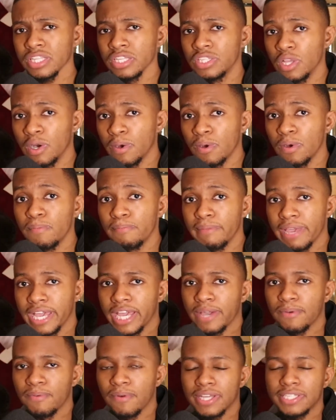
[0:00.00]
No
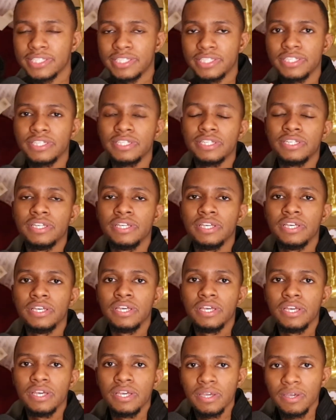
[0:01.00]
man wants to
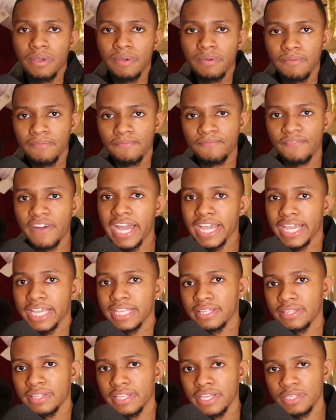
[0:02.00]

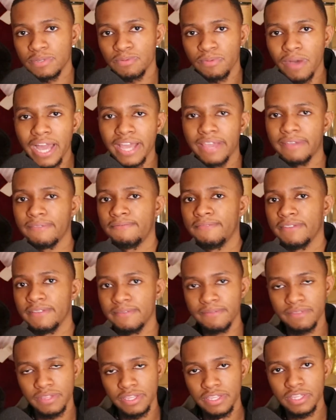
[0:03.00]
fight his wife.
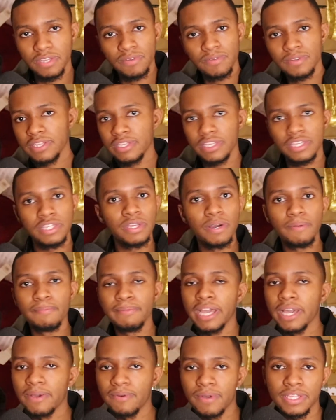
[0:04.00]
No
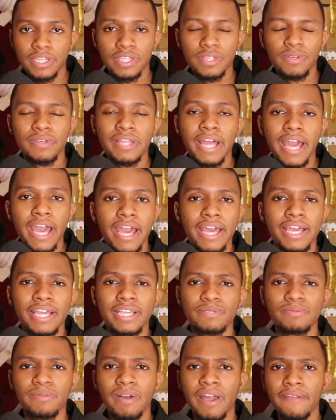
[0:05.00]
man want to do that.
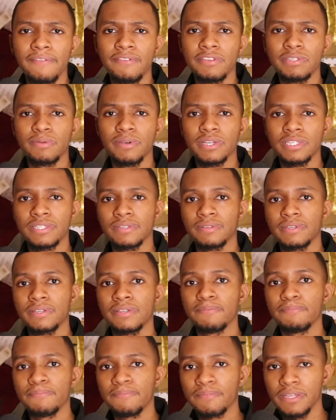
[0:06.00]
His wife is supposed to
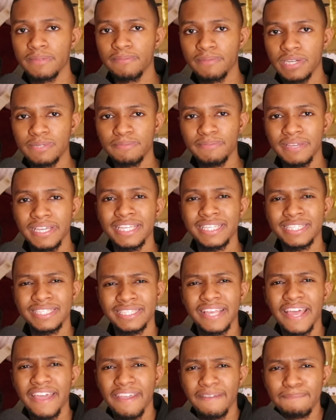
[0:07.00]
pretty much be his
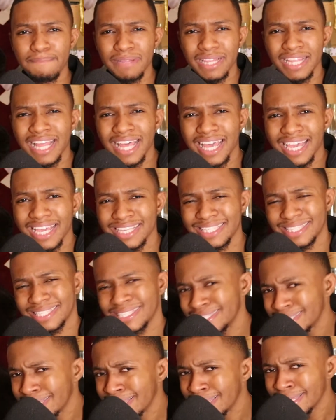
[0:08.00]
safe
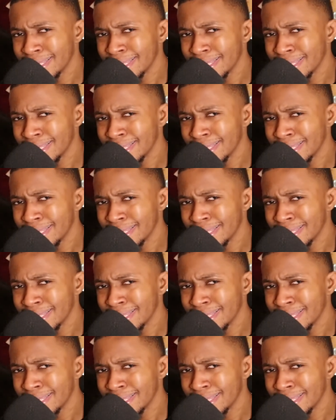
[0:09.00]
place.